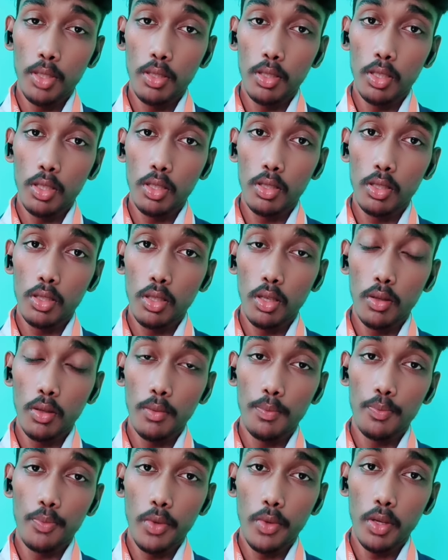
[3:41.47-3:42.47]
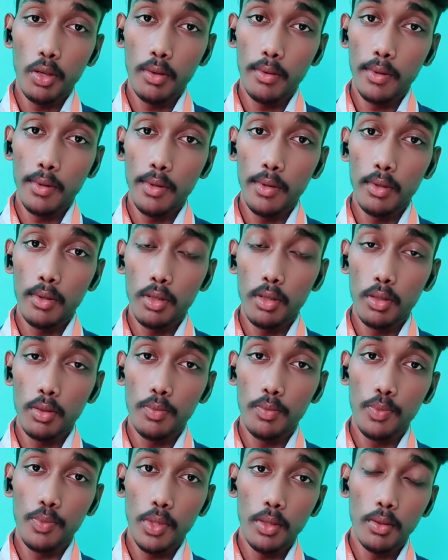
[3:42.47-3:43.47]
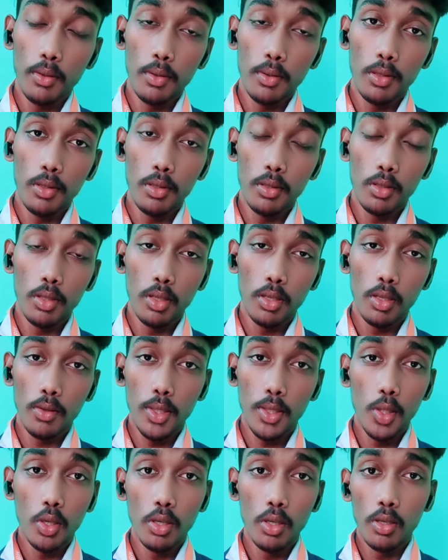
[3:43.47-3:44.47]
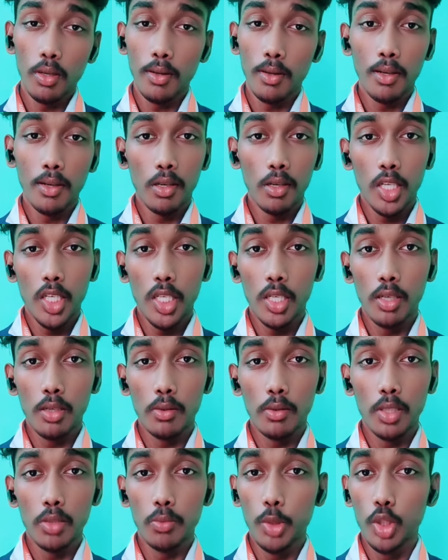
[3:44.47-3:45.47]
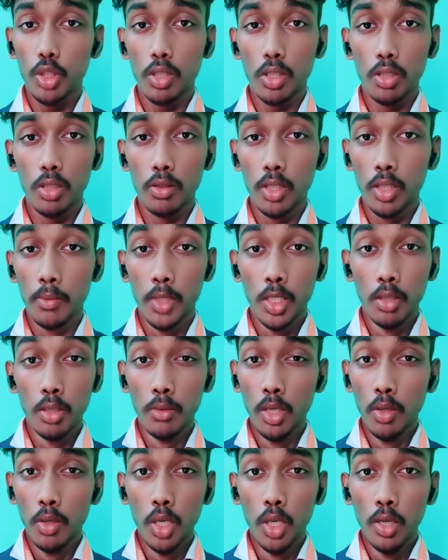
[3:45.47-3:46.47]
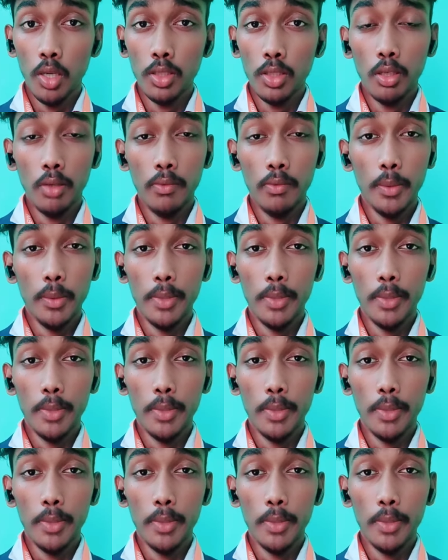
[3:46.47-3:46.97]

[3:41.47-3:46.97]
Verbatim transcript: or uh, how employee contribute to the positive work environment thank you